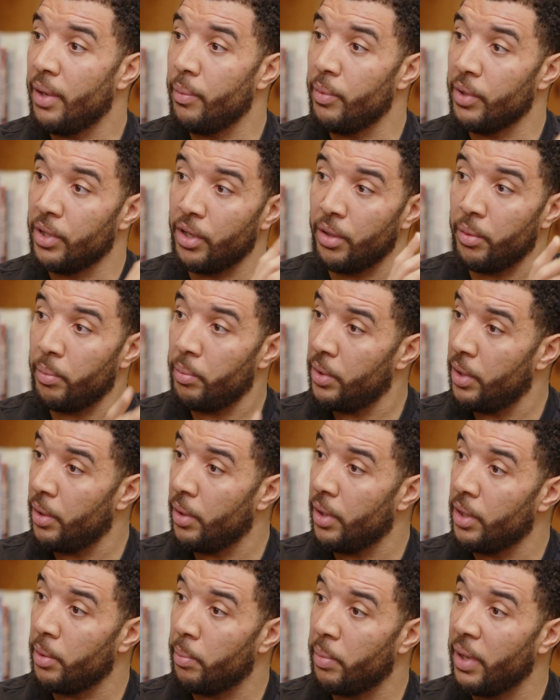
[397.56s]
then we've got
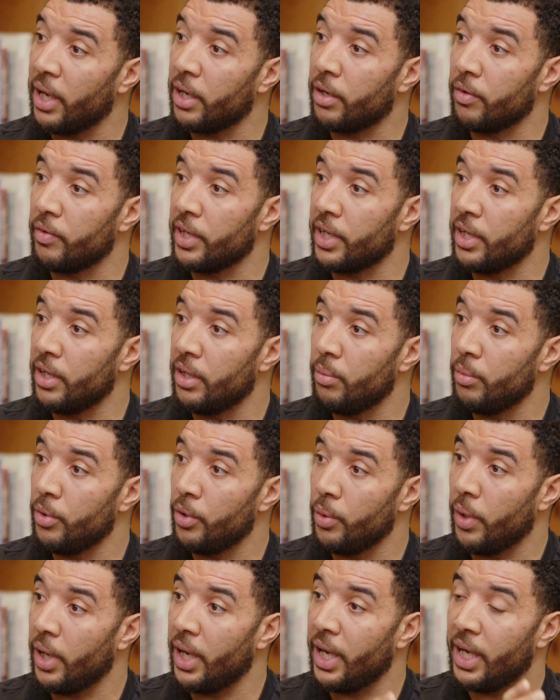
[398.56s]
the Black Curriculum,
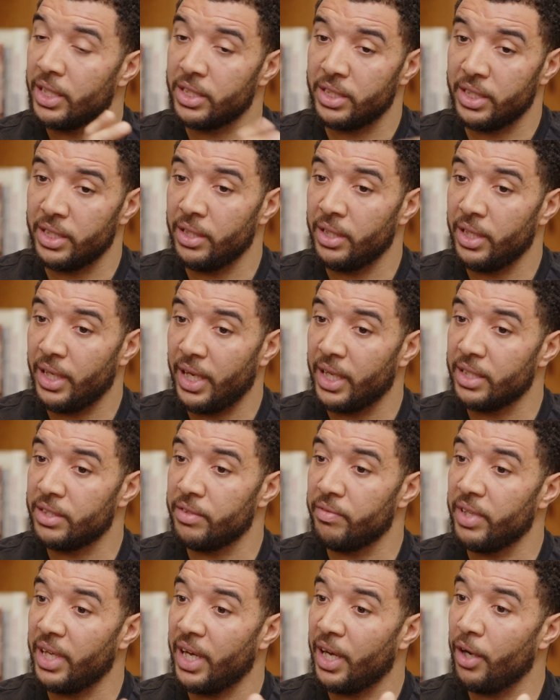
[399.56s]
who are actually
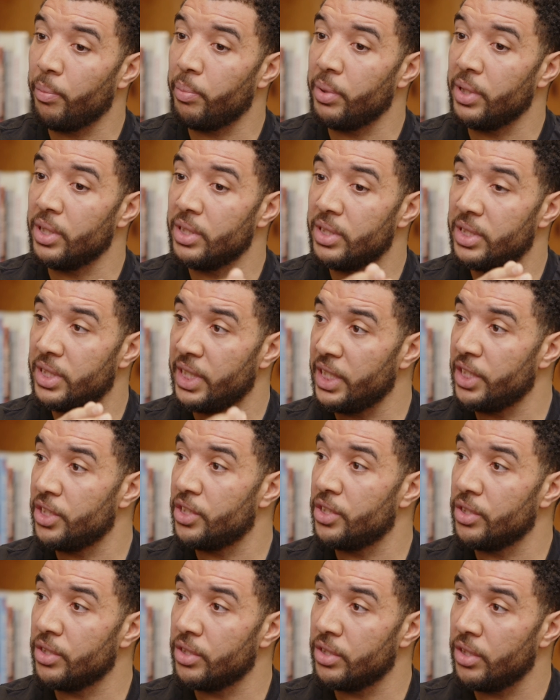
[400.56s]
actively helping
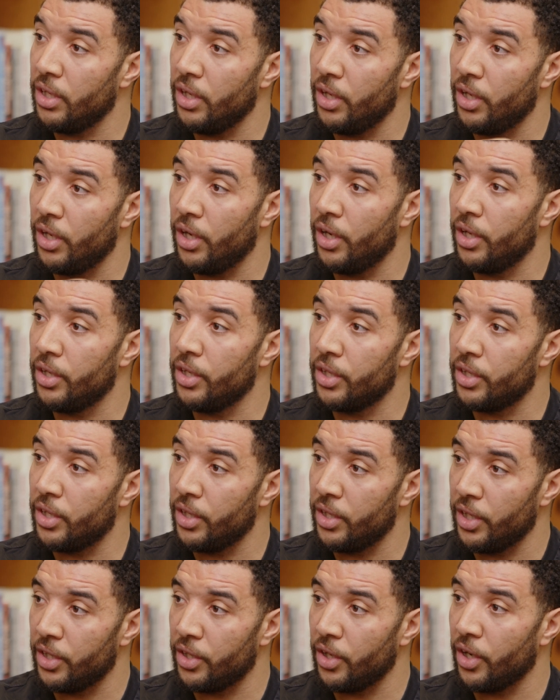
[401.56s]
teachers learn
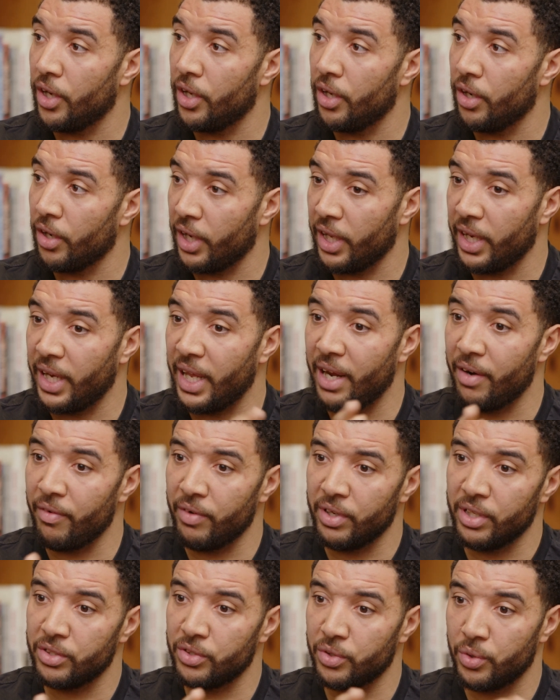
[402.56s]
the dialogue, and they're
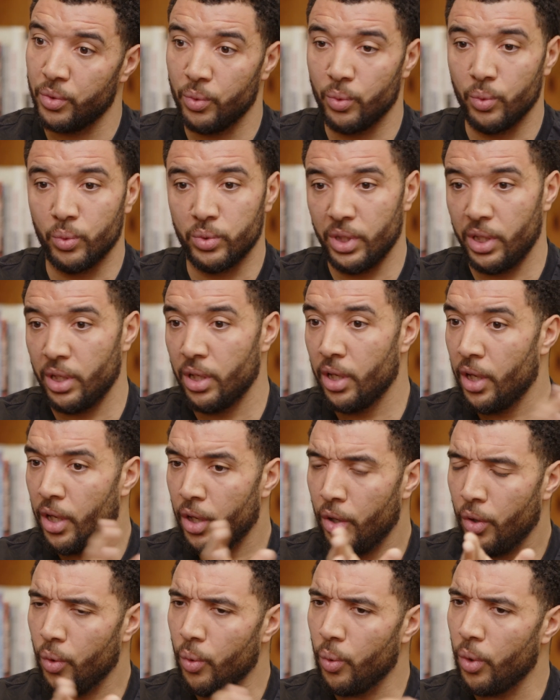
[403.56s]
in schools and
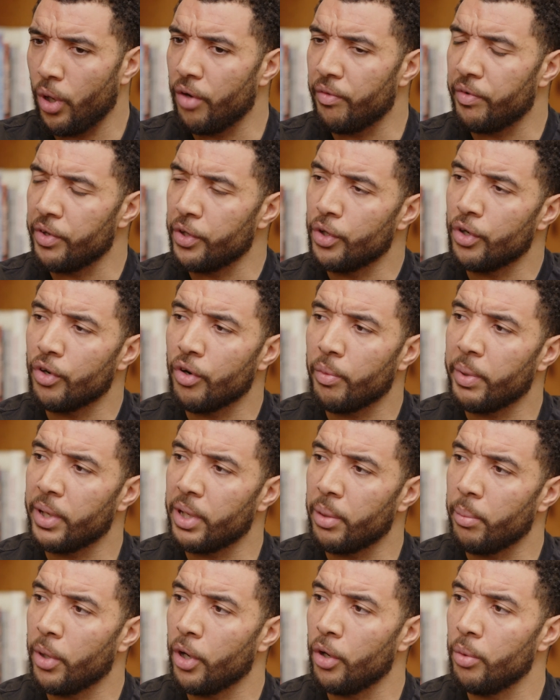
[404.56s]
all over Europe at
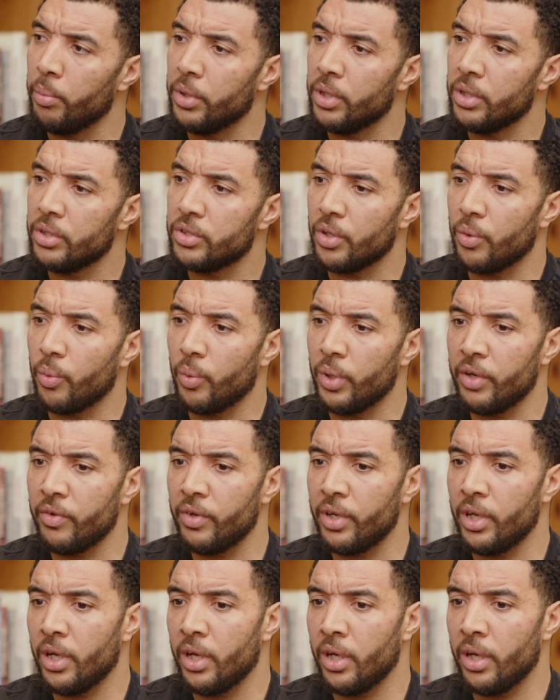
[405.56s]
the moment. So we're
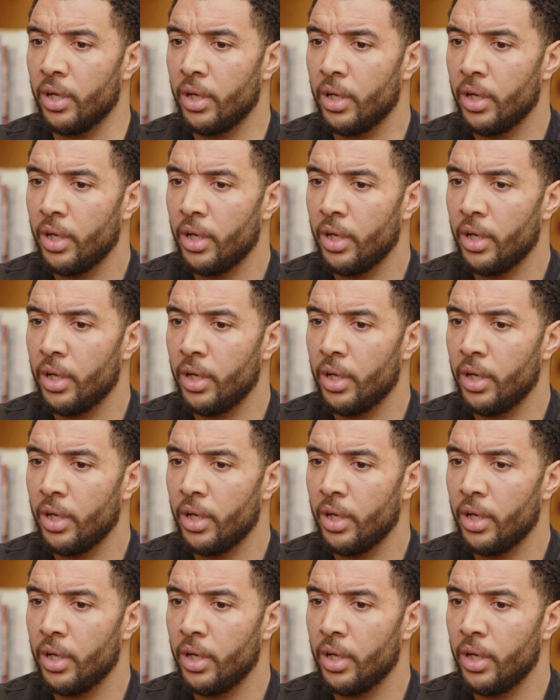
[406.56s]
in a